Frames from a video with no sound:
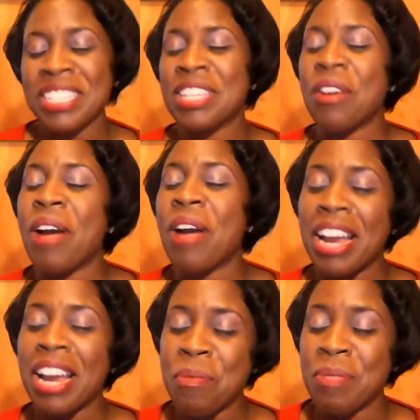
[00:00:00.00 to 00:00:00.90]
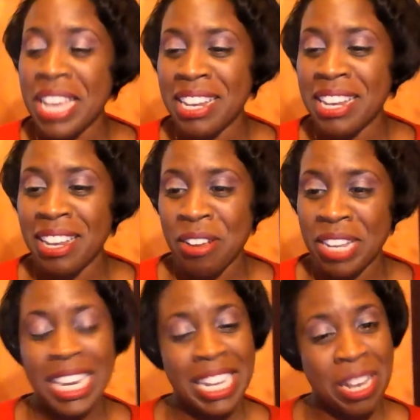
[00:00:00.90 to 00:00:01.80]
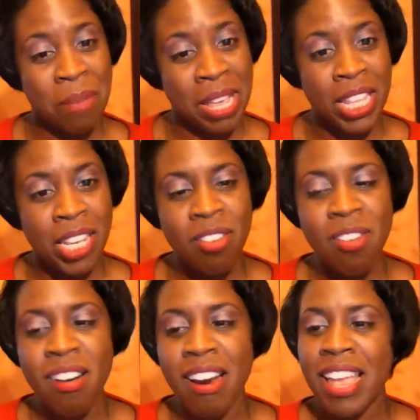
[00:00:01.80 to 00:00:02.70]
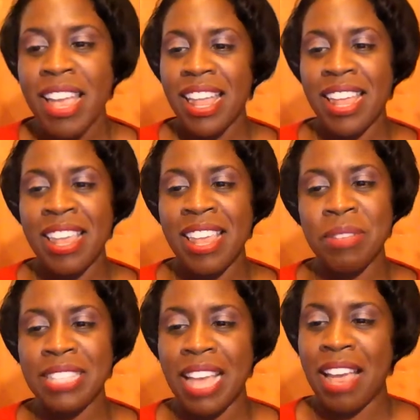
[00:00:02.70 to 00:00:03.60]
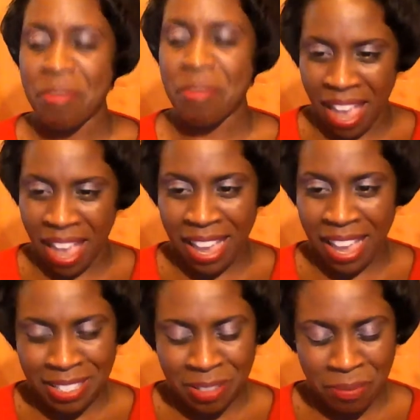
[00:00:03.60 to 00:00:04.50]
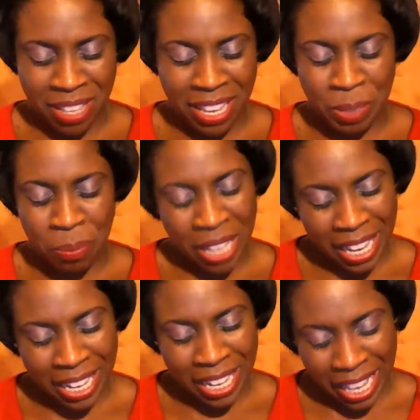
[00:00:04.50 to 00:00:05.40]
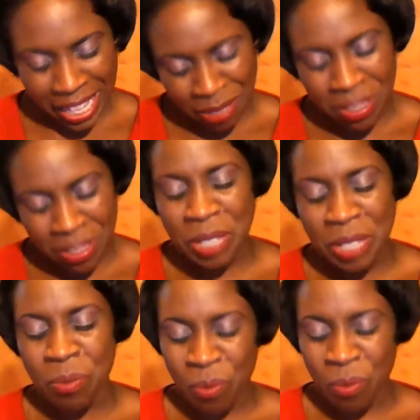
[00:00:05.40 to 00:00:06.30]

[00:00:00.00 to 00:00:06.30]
So how are you planning on getting them in the door? And he was like, I got some things planned, I got some things